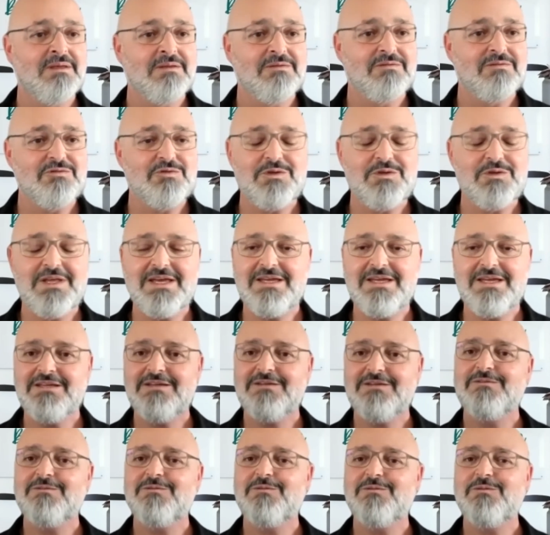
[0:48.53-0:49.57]
Today,
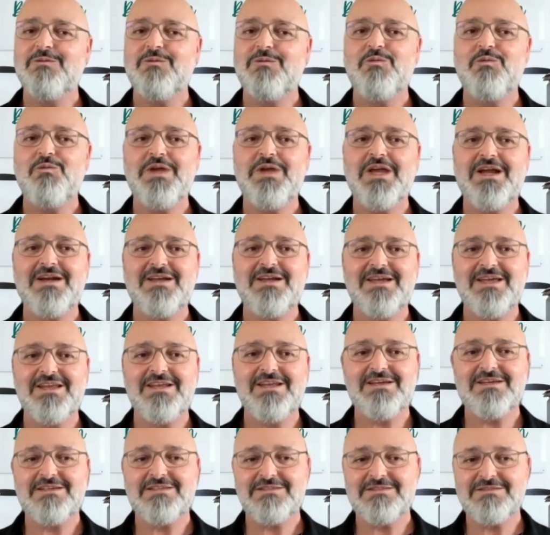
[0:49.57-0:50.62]
we are
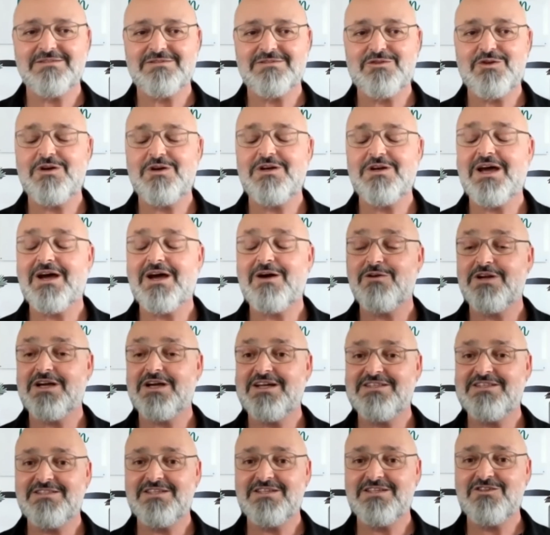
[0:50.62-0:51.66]
gonna turn our
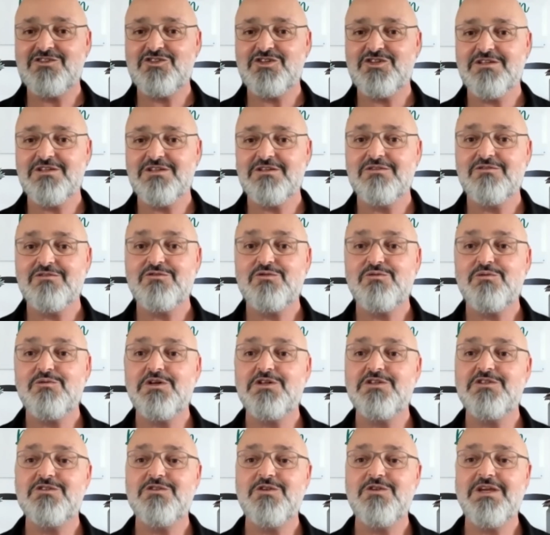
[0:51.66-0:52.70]
attention
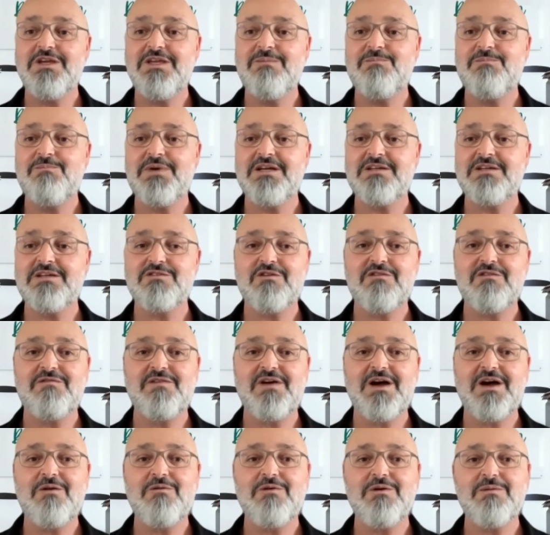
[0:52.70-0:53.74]
towards the impacts of
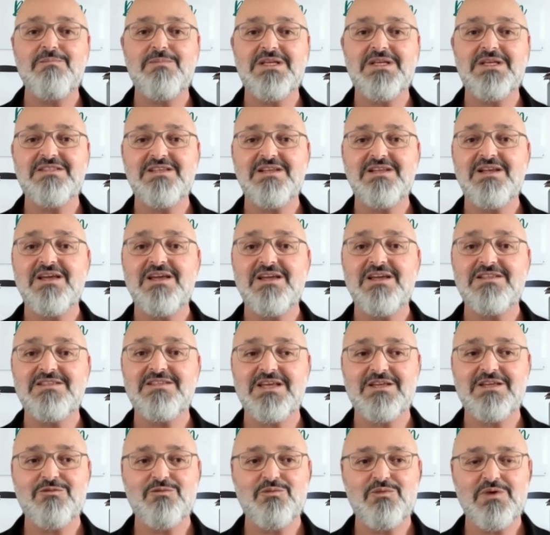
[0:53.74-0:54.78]
our mental health
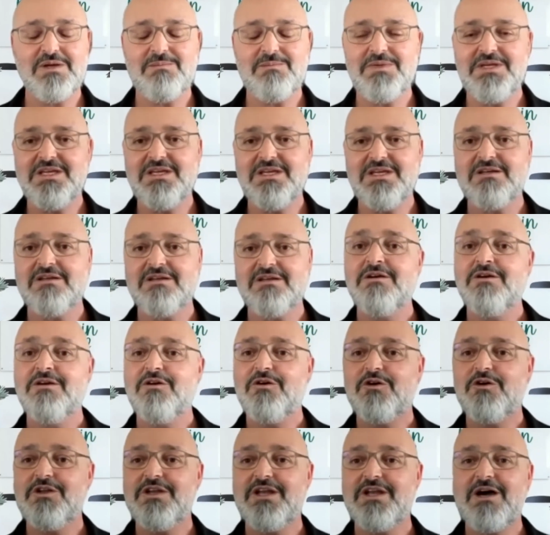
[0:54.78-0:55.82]
and well-being
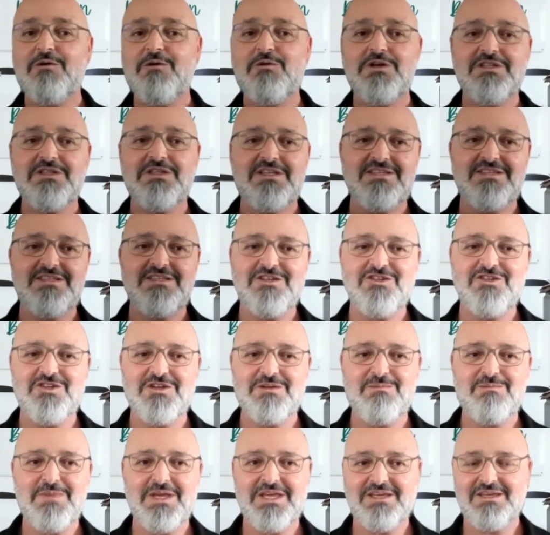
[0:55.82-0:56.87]
on our
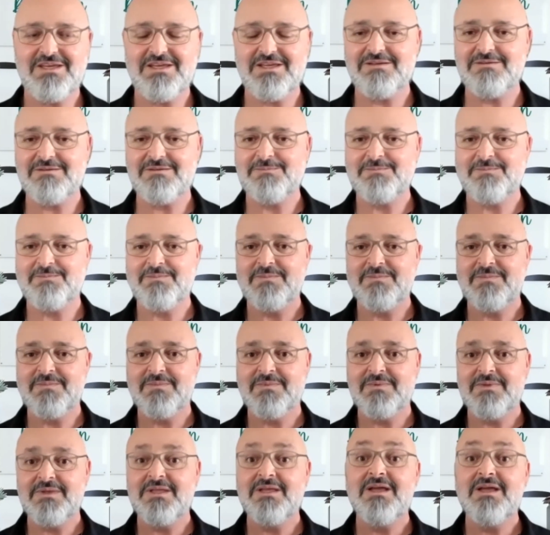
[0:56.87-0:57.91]
decision-making.
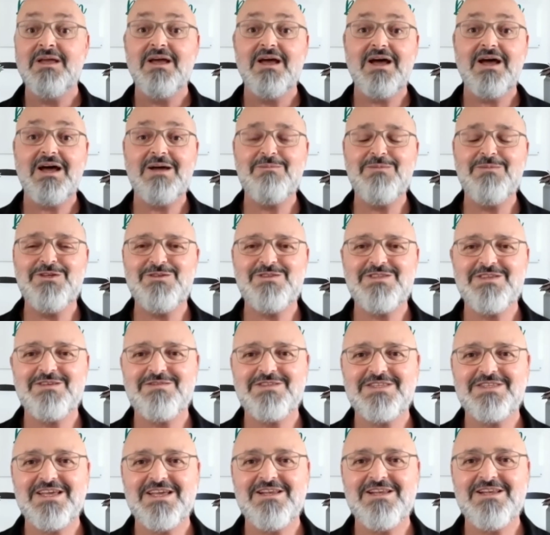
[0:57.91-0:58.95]
I'm Youssef
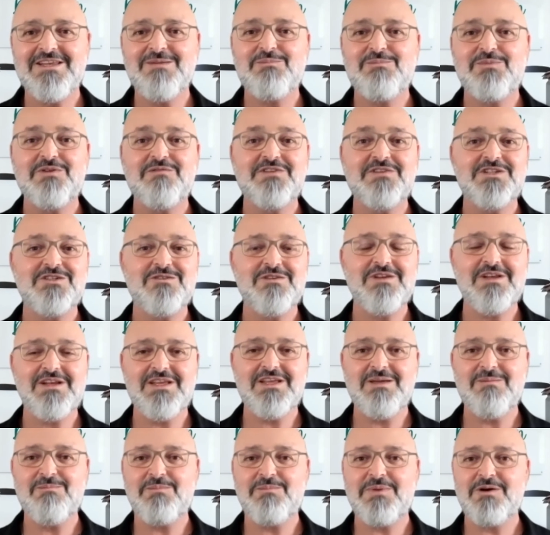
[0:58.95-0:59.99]
Skalli, professional
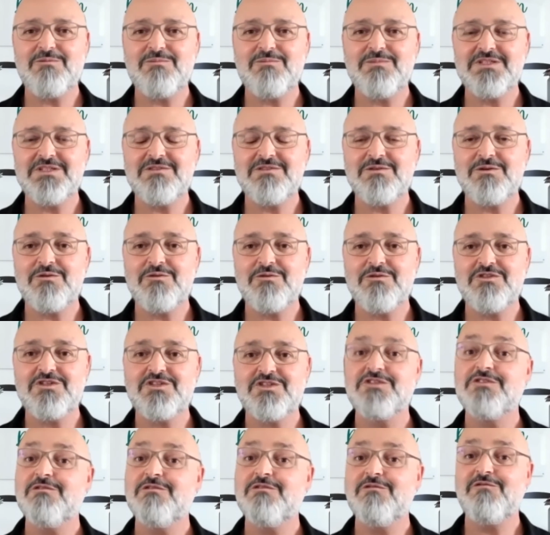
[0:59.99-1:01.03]
empowerment
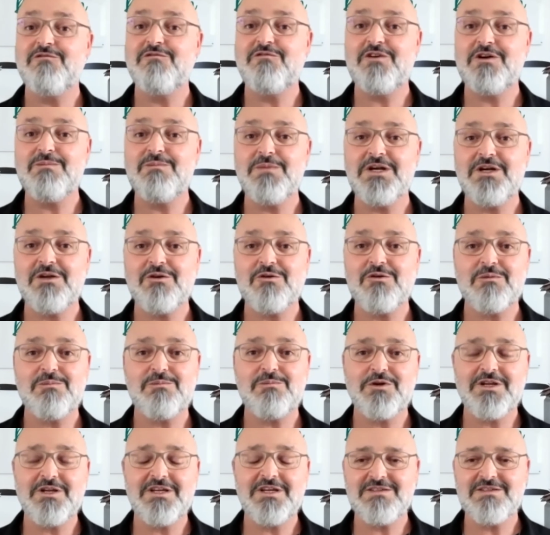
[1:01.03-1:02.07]
coach, former
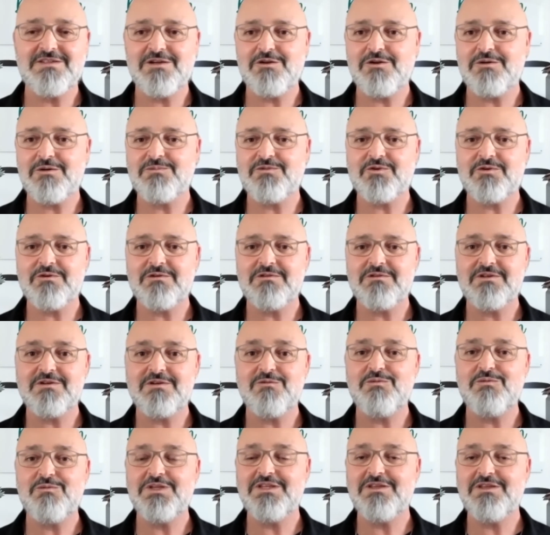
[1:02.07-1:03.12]
corporate globetrotter
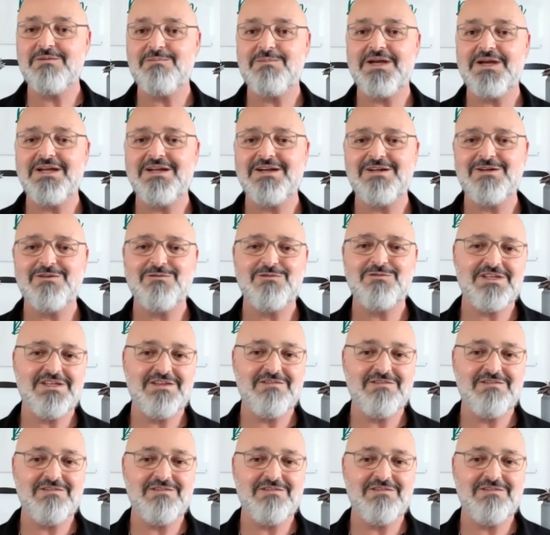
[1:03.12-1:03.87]
with a background in